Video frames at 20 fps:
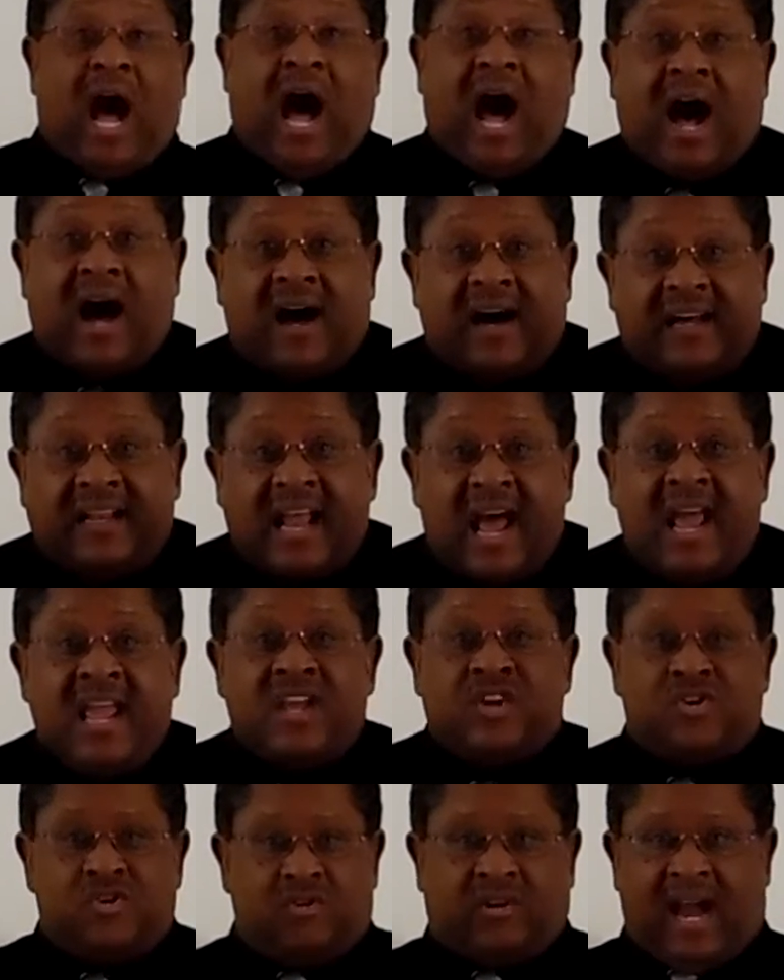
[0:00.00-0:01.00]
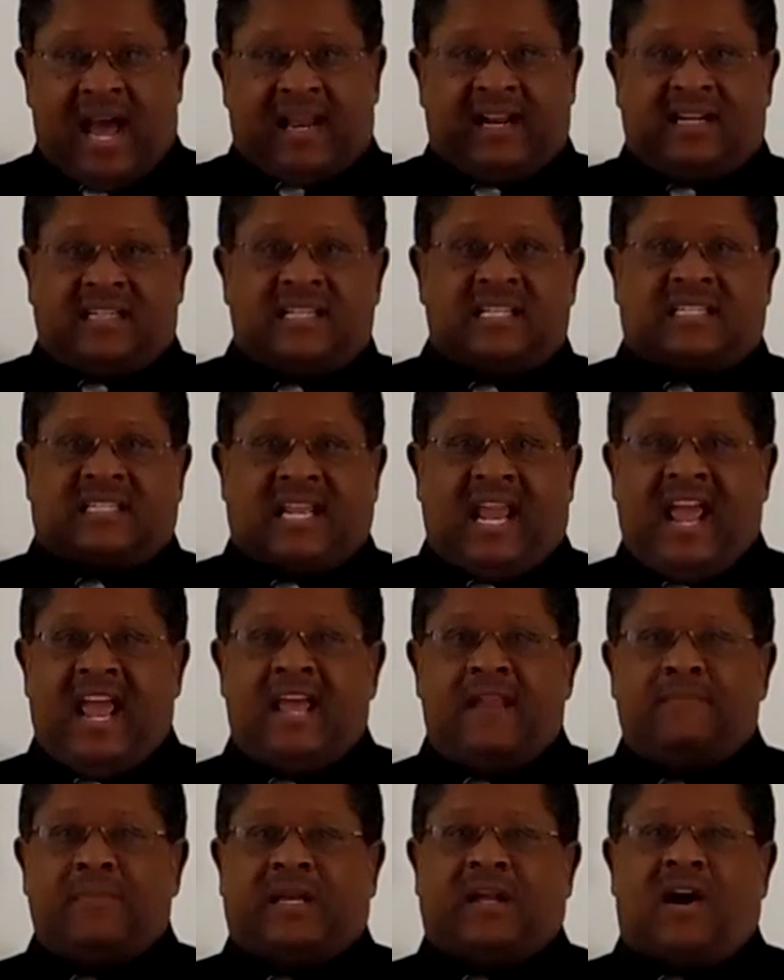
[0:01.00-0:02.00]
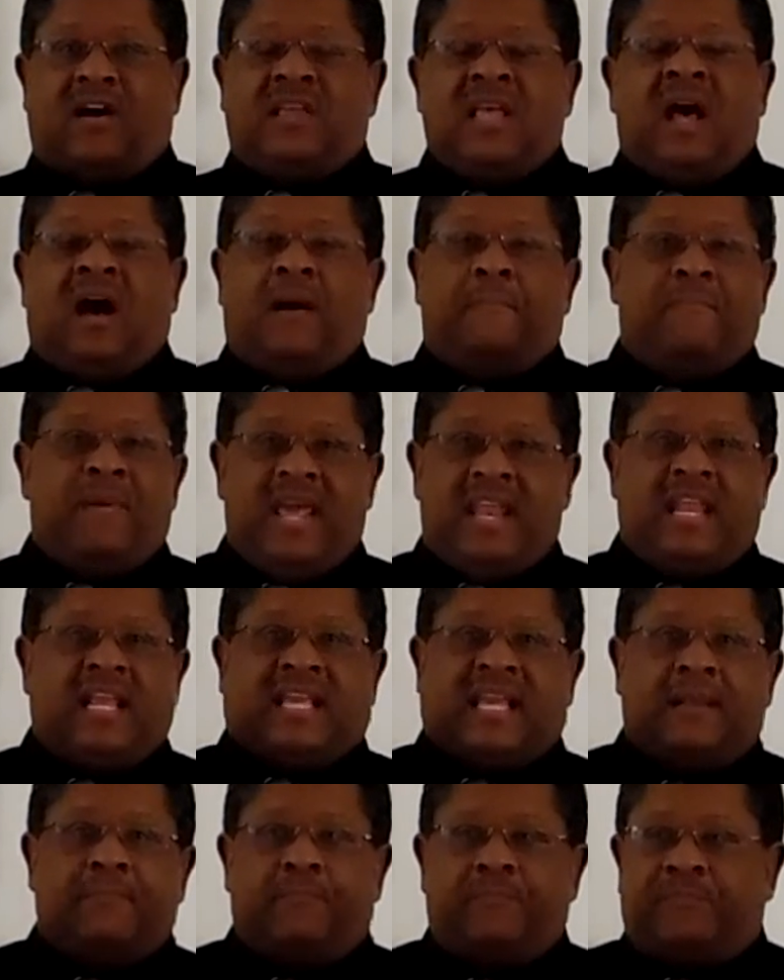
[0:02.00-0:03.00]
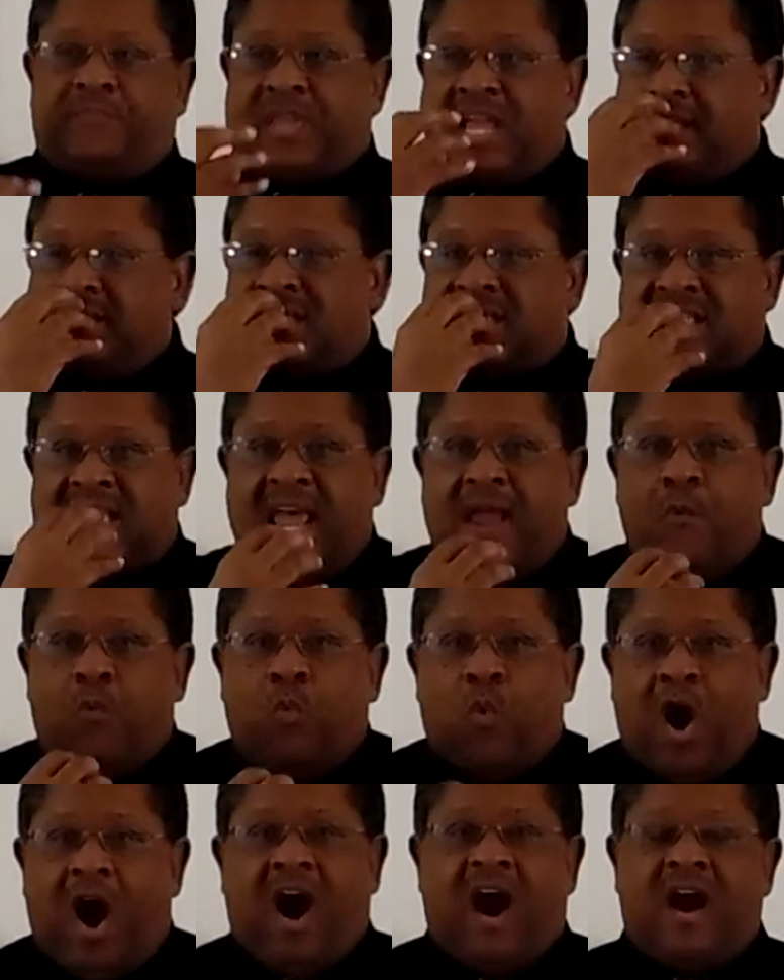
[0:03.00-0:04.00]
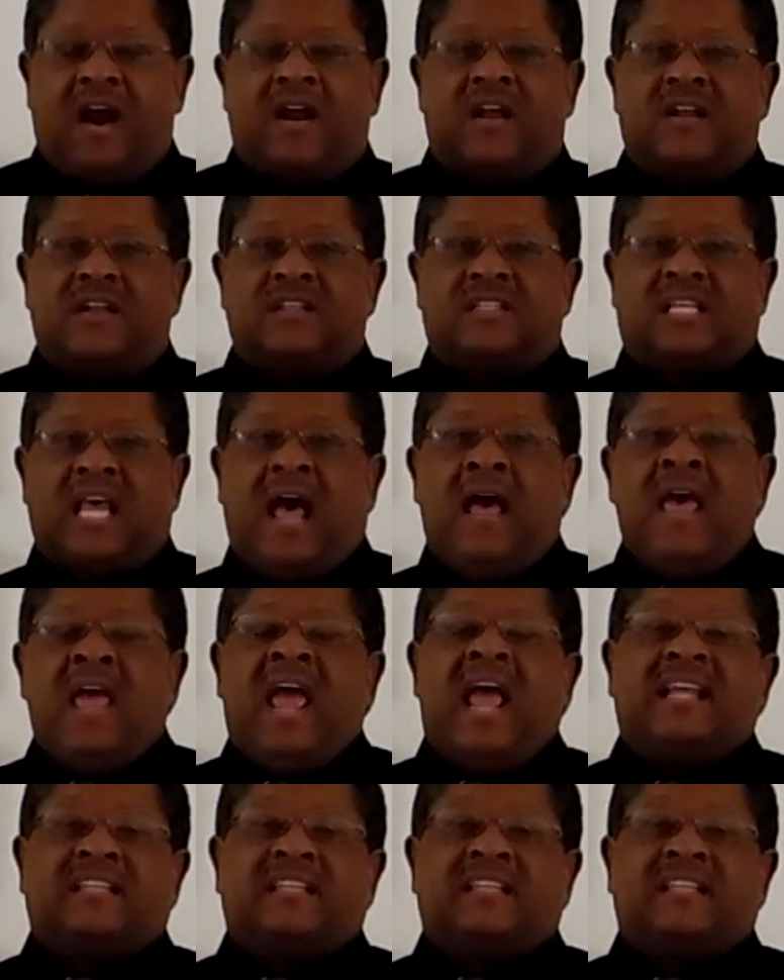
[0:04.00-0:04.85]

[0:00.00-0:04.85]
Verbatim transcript: God. Uh, you got to understand, because many can, can say words, uh,